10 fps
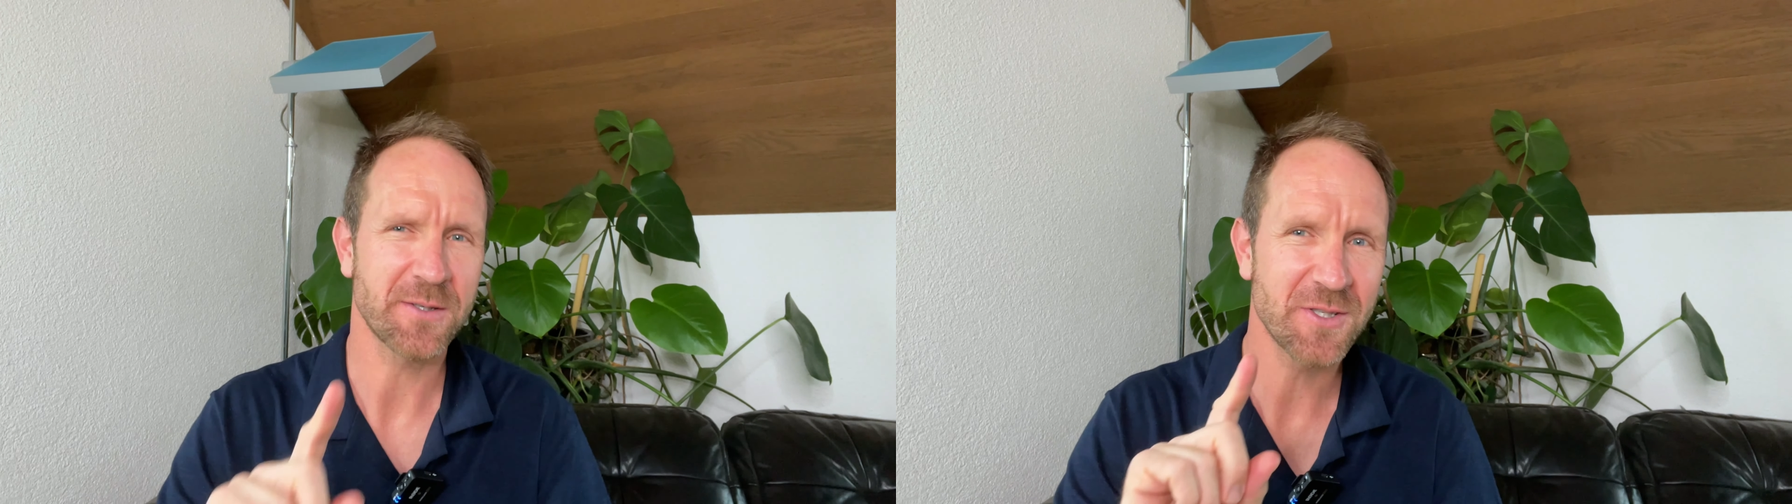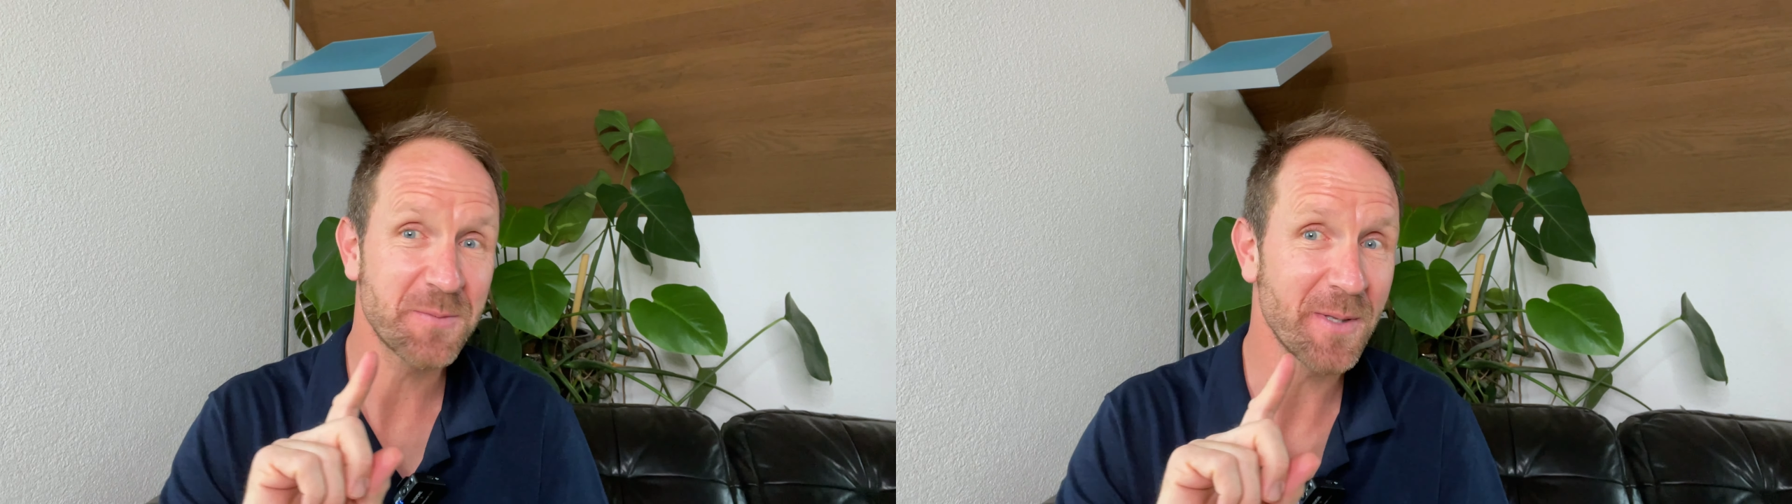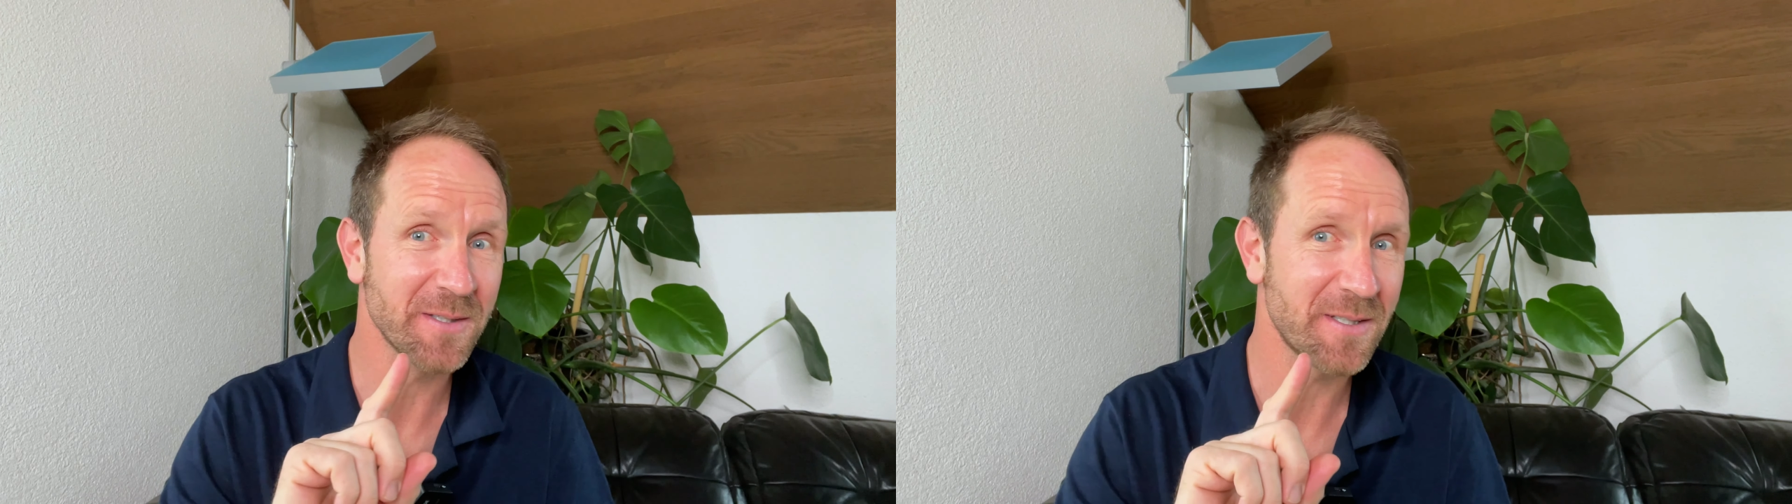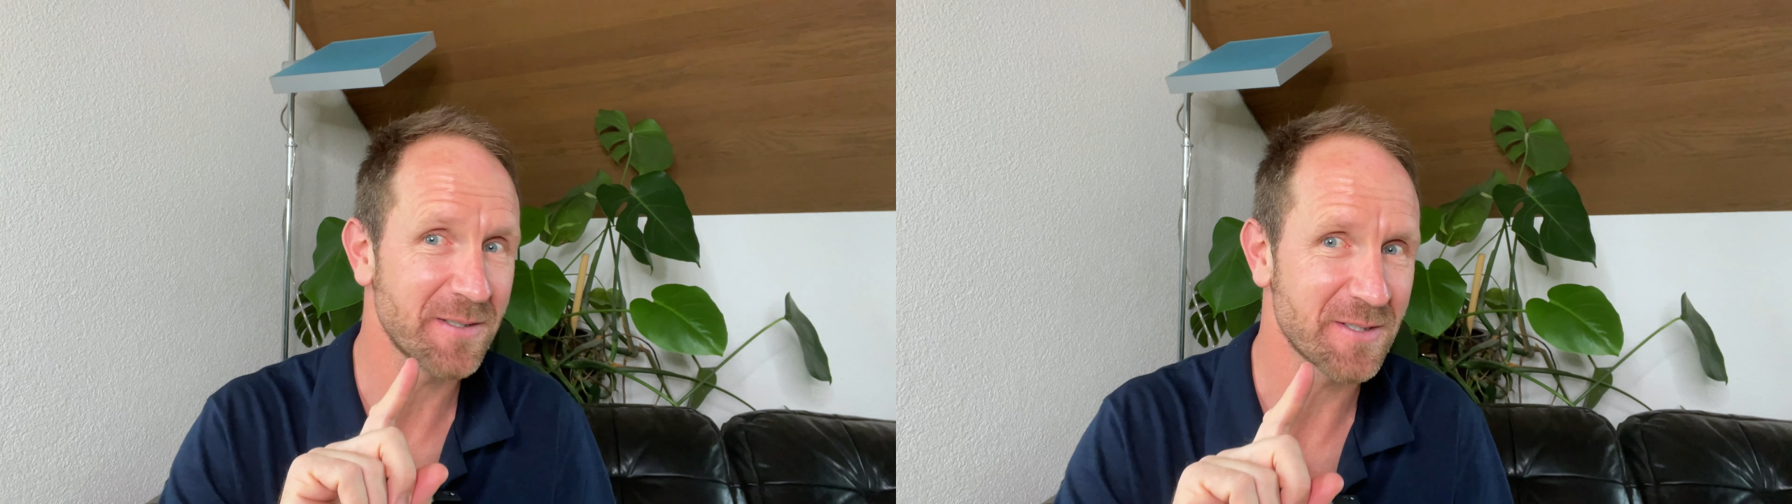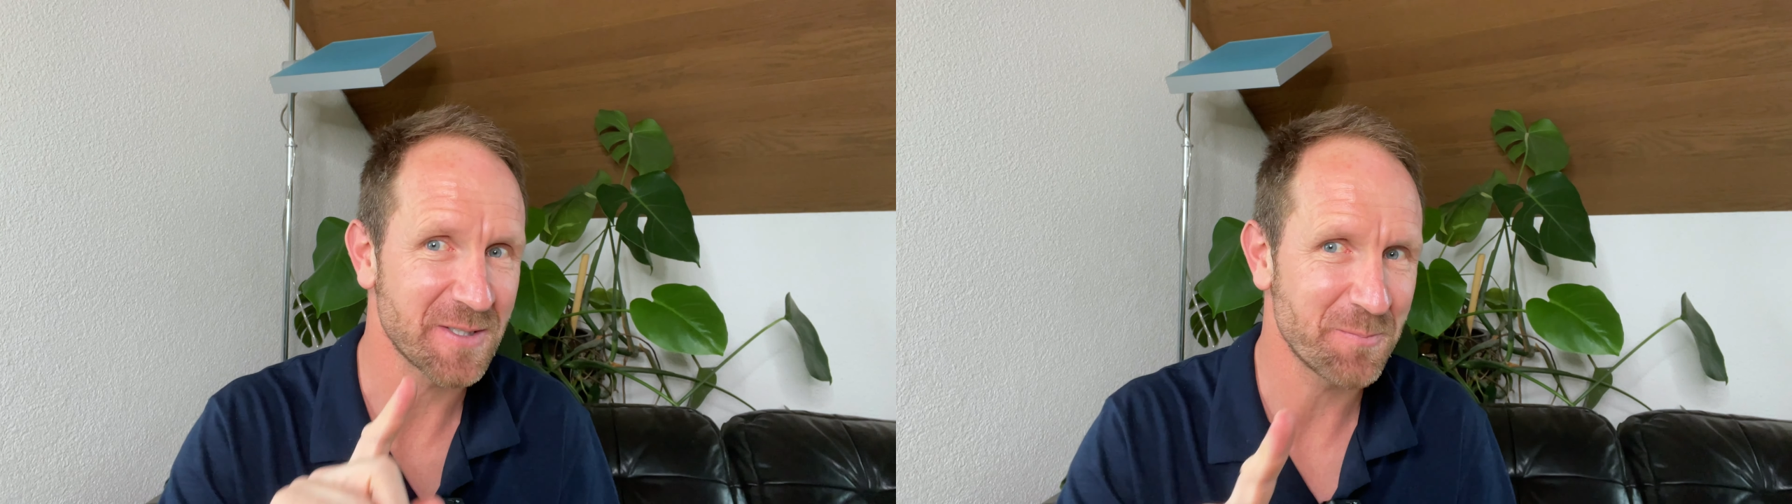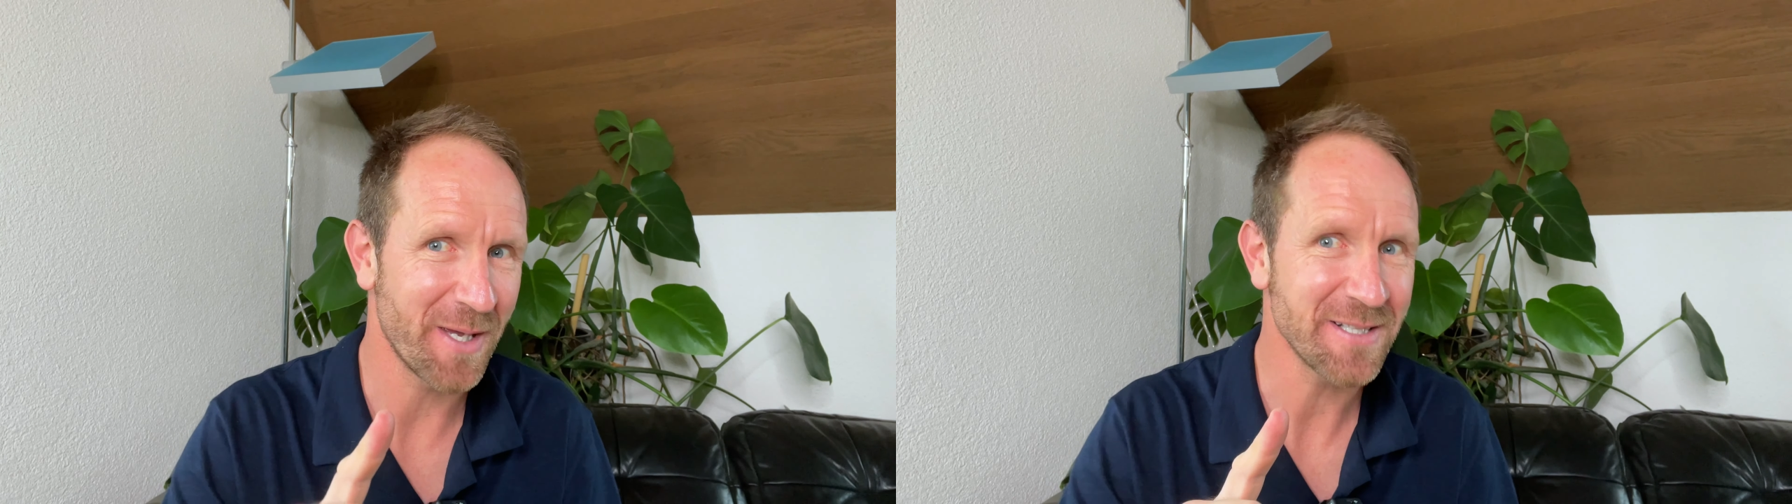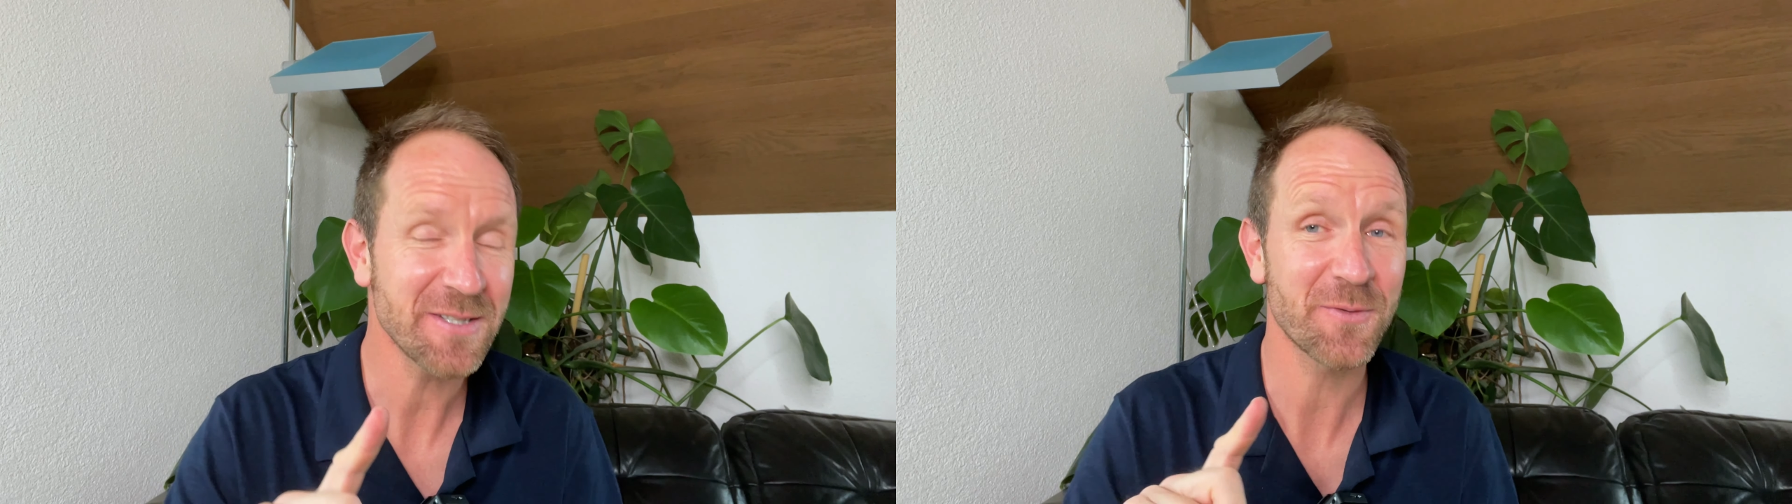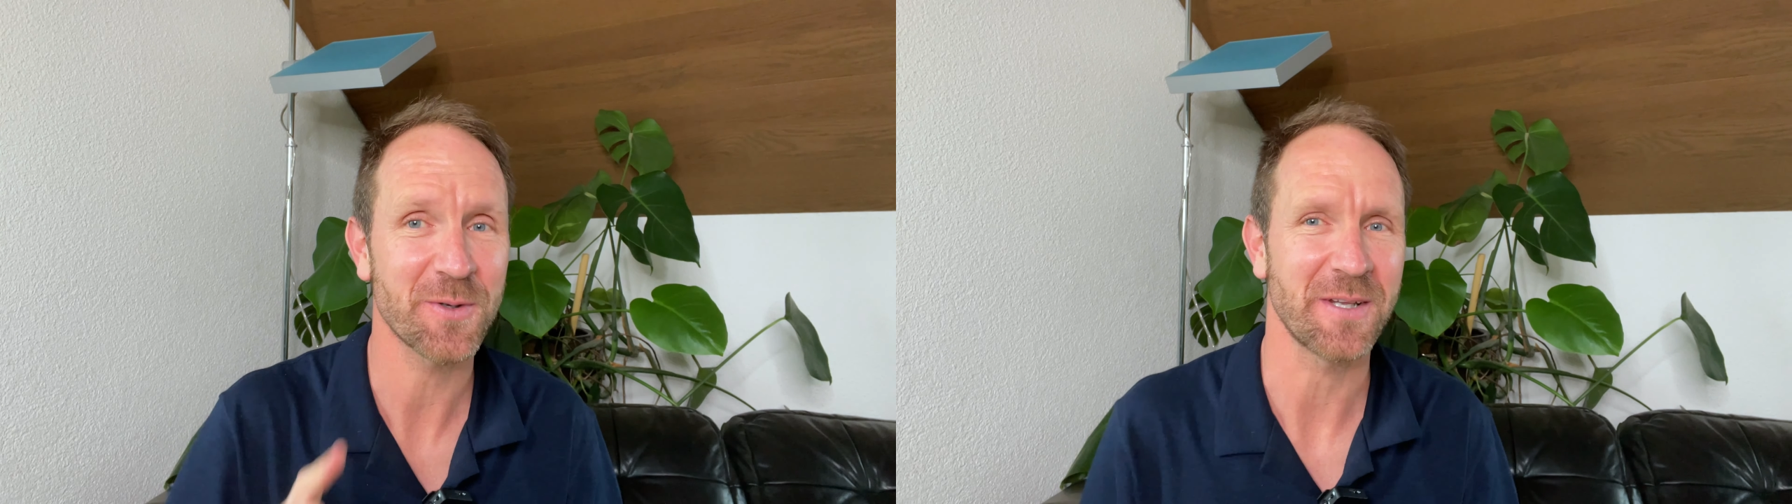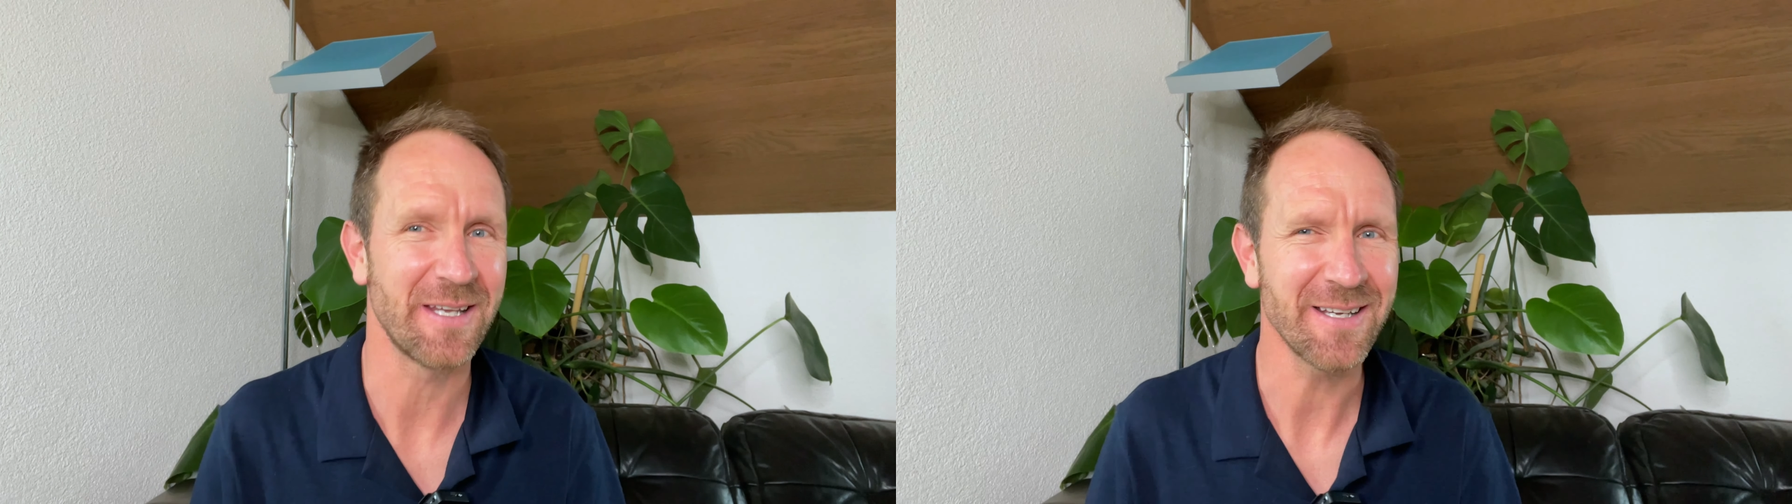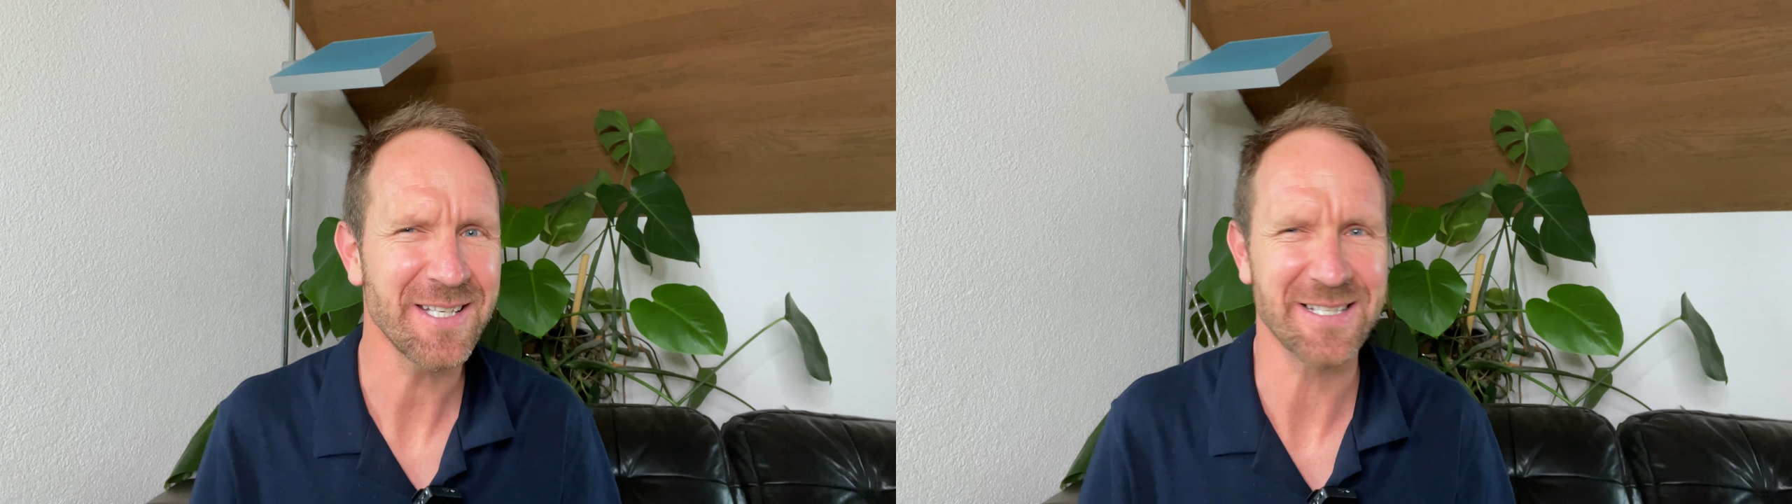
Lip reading: She's building suspense for the king.